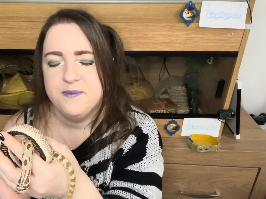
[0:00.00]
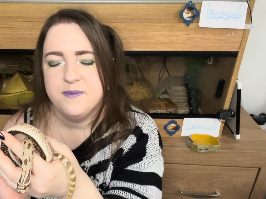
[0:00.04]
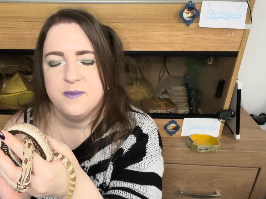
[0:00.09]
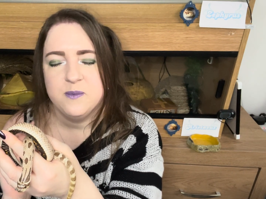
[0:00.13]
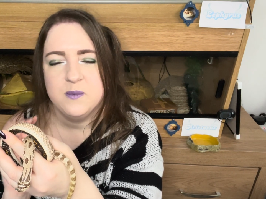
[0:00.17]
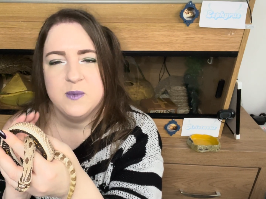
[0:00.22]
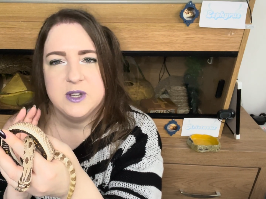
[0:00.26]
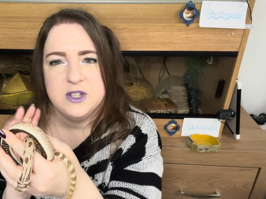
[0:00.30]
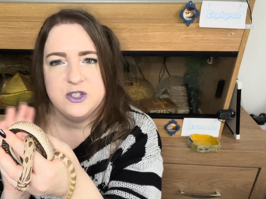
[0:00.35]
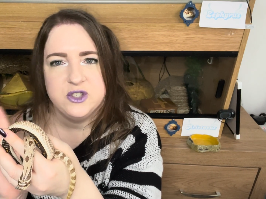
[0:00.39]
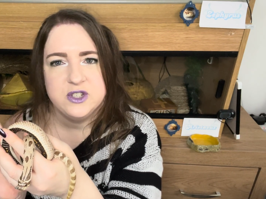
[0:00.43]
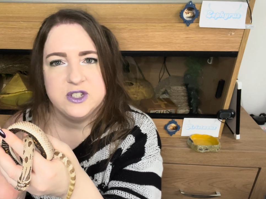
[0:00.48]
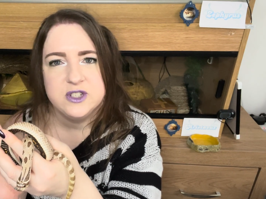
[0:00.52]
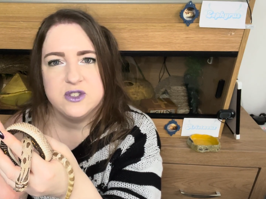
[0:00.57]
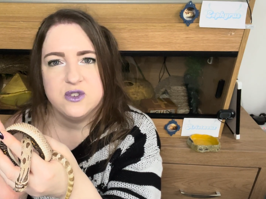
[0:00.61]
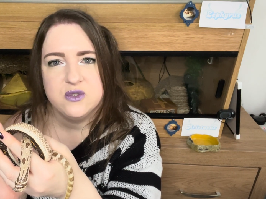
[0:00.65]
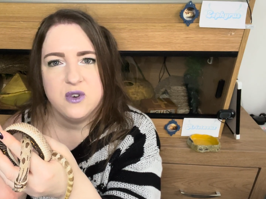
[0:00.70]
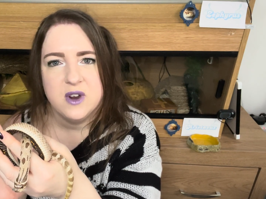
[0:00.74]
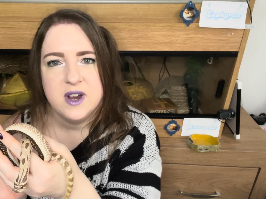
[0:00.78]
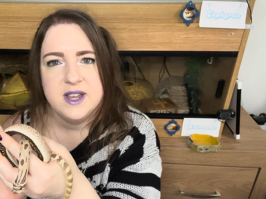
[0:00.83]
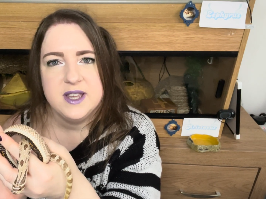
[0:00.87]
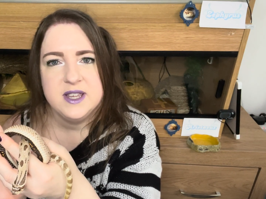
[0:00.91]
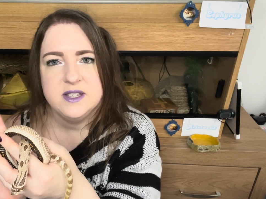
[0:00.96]
which is
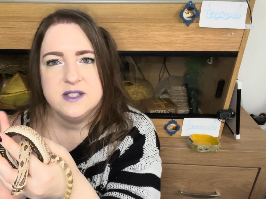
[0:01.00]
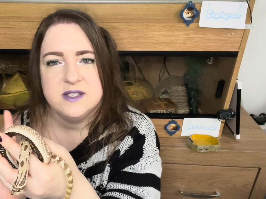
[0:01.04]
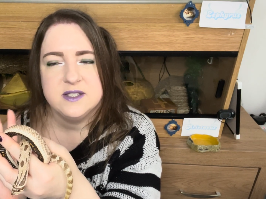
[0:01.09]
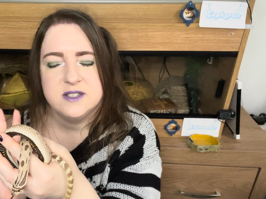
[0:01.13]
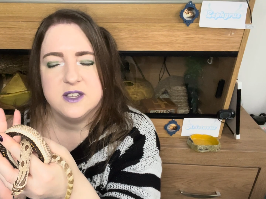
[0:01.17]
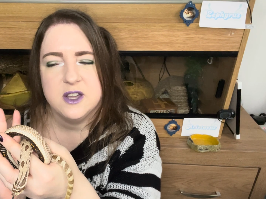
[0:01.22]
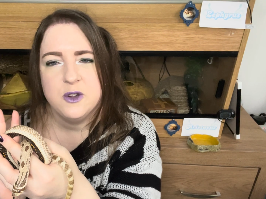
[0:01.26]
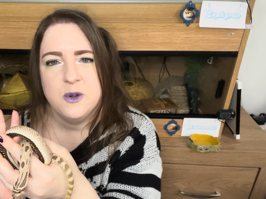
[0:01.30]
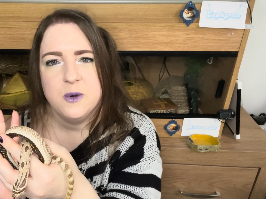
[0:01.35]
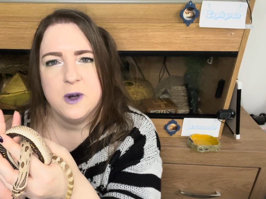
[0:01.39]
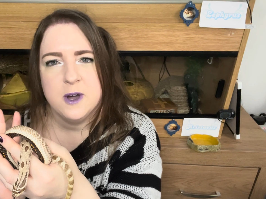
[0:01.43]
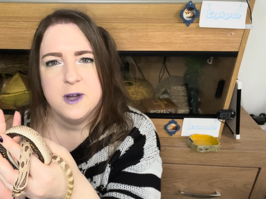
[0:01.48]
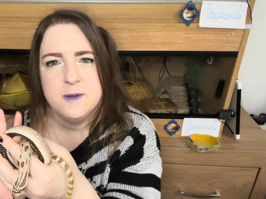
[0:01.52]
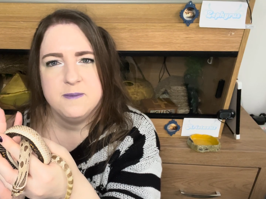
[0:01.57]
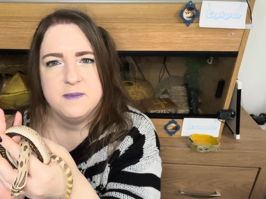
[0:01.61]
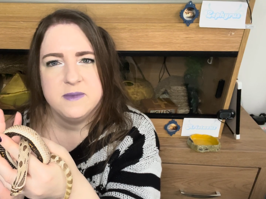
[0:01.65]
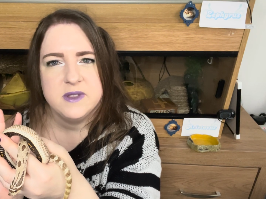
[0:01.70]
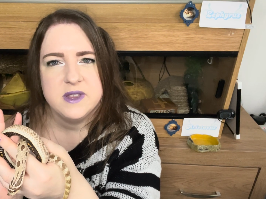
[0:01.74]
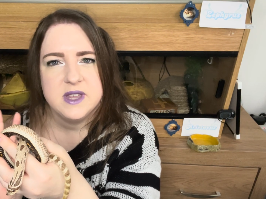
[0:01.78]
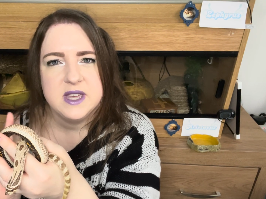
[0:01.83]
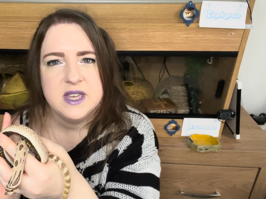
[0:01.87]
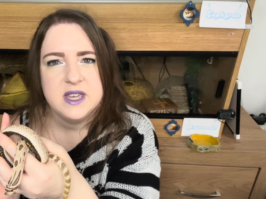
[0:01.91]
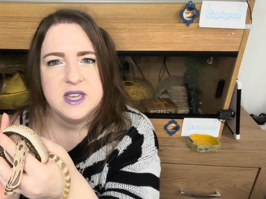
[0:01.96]
great. So I'm
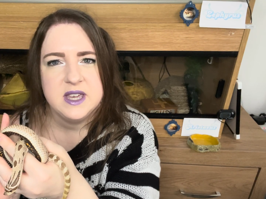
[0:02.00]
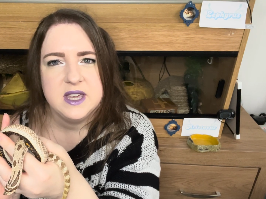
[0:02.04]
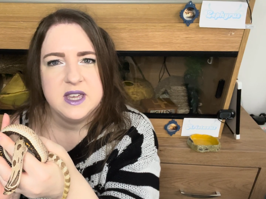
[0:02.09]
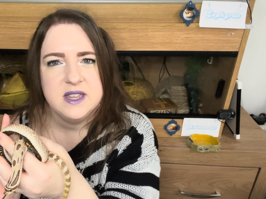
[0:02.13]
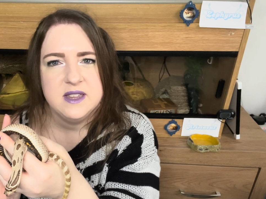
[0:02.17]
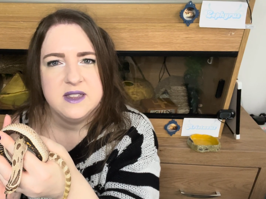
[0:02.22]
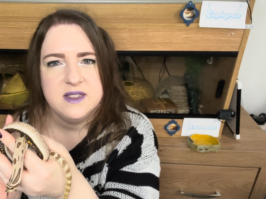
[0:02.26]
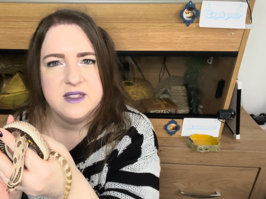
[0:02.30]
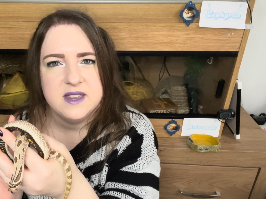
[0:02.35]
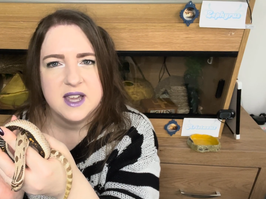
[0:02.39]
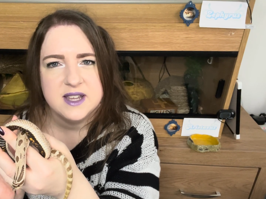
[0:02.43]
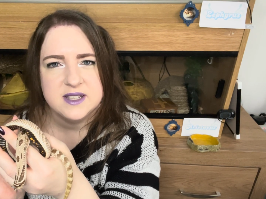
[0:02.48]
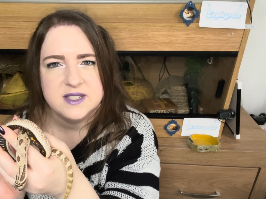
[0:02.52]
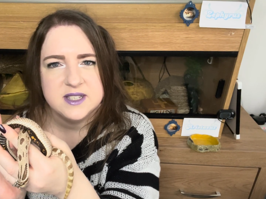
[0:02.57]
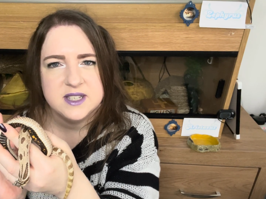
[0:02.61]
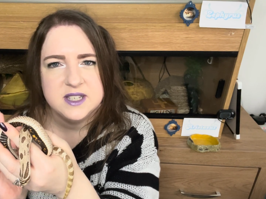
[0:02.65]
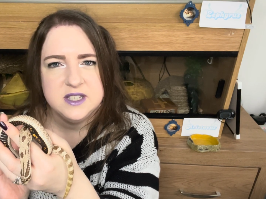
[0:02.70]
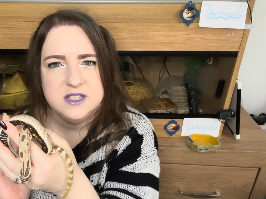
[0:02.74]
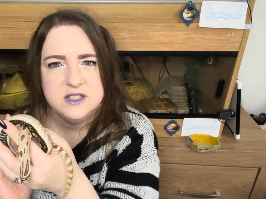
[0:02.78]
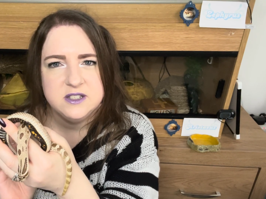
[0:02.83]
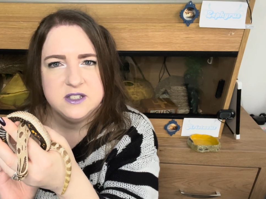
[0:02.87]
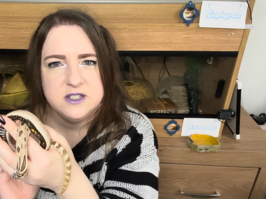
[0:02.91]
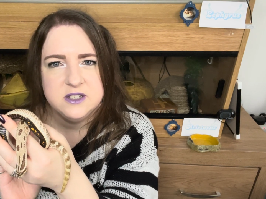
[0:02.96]
thinking that's
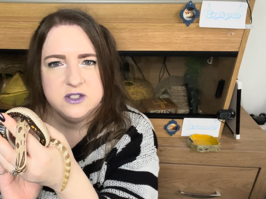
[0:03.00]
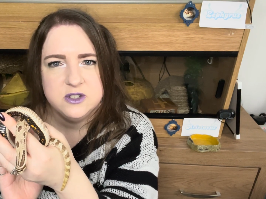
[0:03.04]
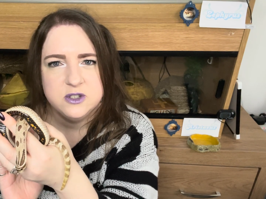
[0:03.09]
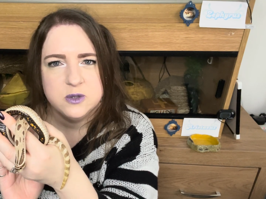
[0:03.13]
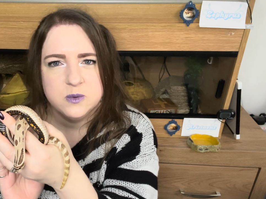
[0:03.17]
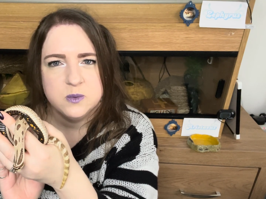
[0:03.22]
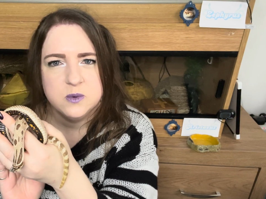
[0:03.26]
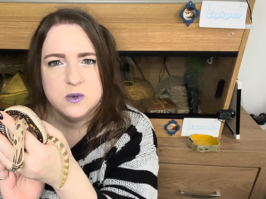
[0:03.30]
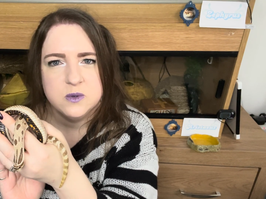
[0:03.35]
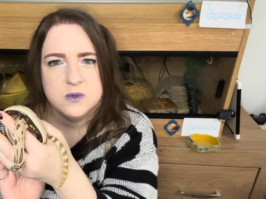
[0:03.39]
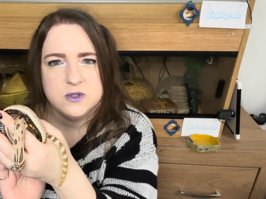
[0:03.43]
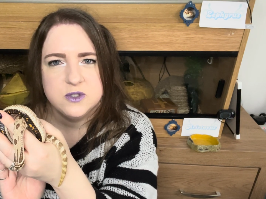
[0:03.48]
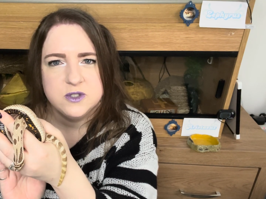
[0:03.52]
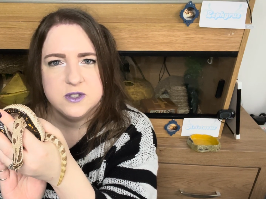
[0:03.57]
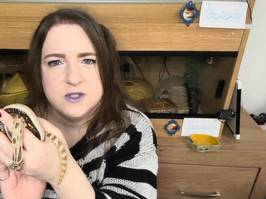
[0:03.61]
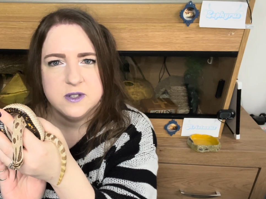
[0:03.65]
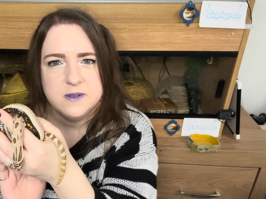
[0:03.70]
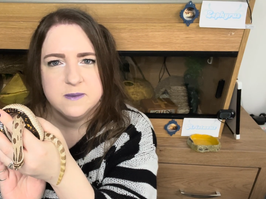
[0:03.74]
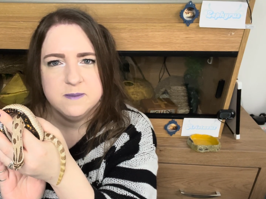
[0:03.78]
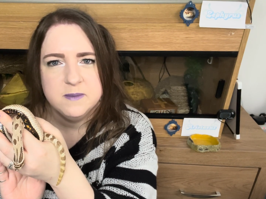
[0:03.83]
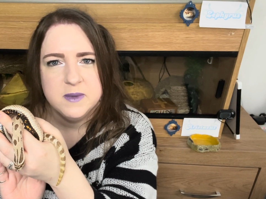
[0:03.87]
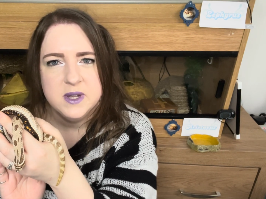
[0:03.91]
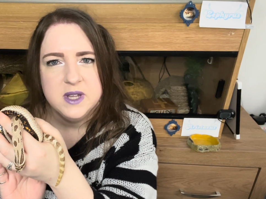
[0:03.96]
hinting towards
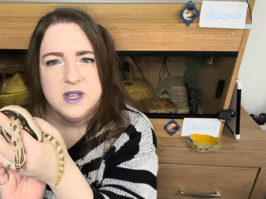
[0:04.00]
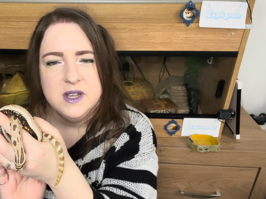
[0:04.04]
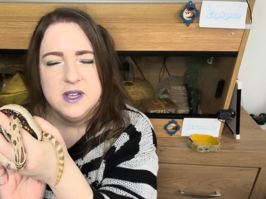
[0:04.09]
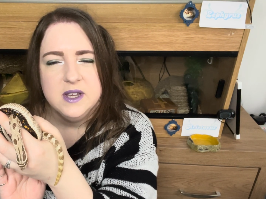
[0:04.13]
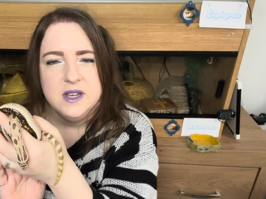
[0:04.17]
them